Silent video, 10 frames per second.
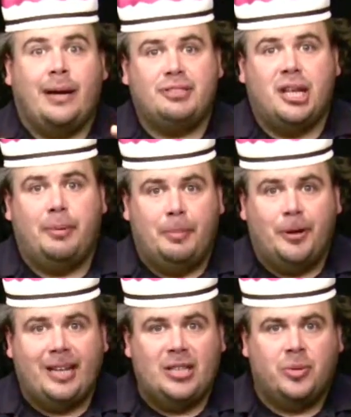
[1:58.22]
time for celebrity
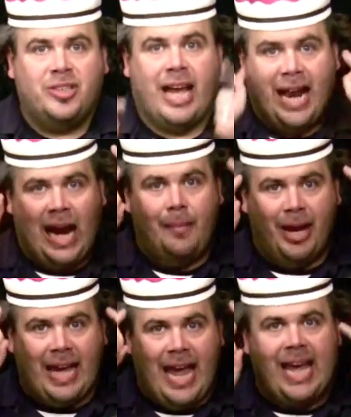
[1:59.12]
birthdays once again. I got
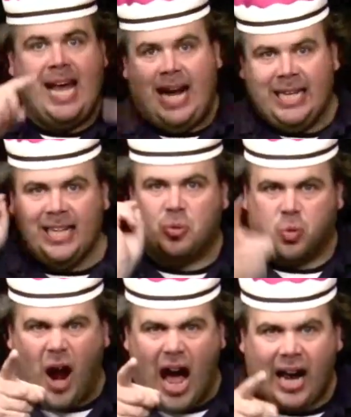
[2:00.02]
my cake hat on. Let's
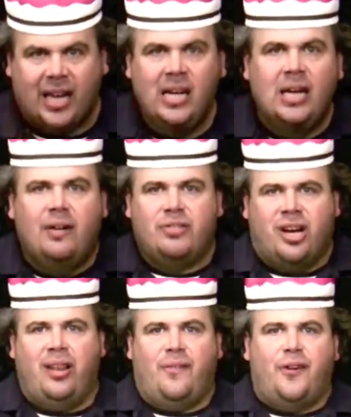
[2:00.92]
rock! For
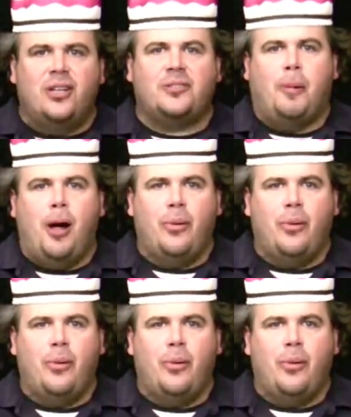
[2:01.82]
Sunday the 1st, Paul